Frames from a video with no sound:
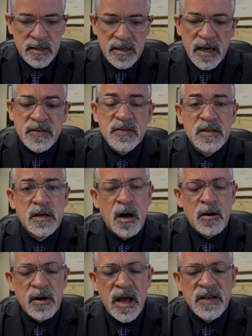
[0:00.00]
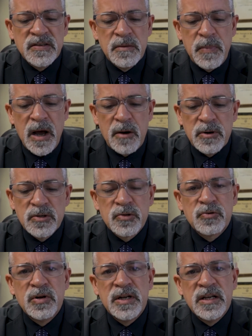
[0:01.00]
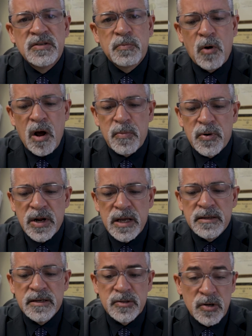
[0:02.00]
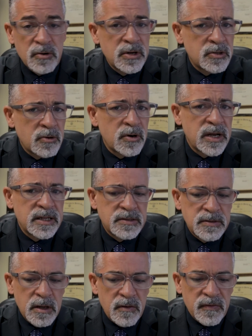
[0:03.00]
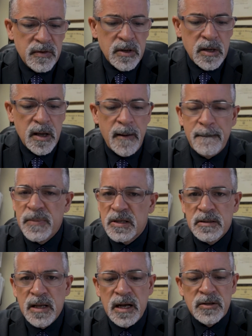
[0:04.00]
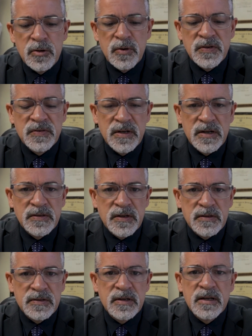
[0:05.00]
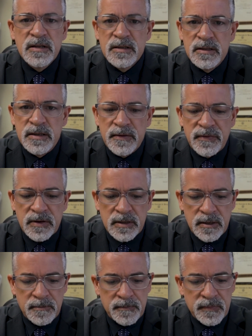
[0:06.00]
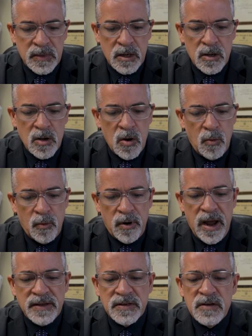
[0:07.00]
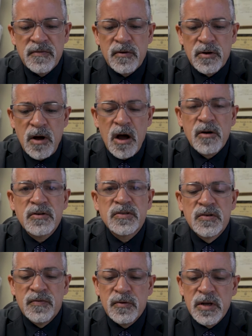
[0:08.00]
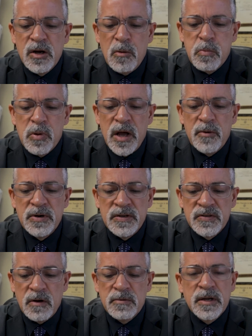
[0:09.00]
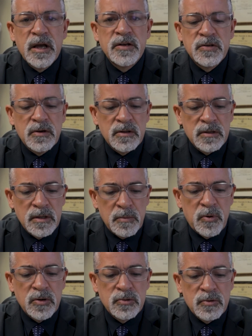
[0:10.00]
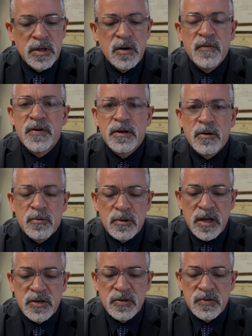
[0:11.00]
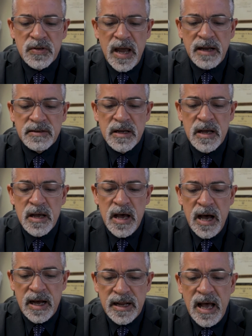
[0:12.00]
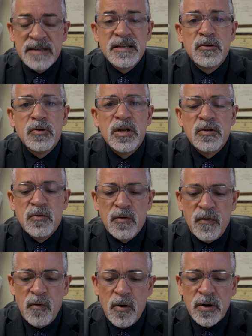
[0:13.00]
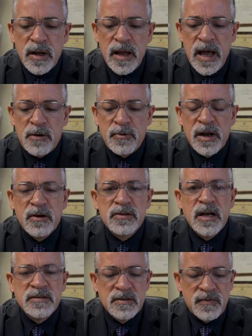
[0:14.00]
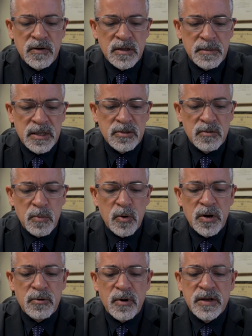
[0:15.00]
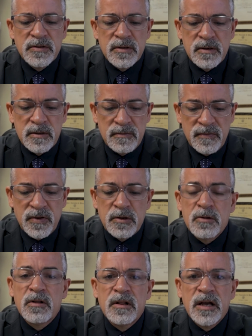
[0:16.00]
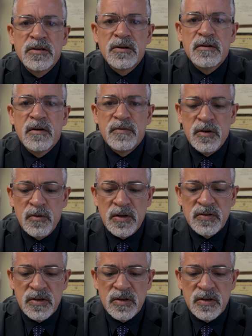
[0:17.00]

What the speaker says: Yes, Congress has the power to treat its property, the territory itself, but not U.S. citizens, differently. We're asking for Congress to fully comply with its obligation under the Puerto Rico Federal Relations Act, and it has a duty to afford and recognize the fundamental voting rights in federal election of U.S.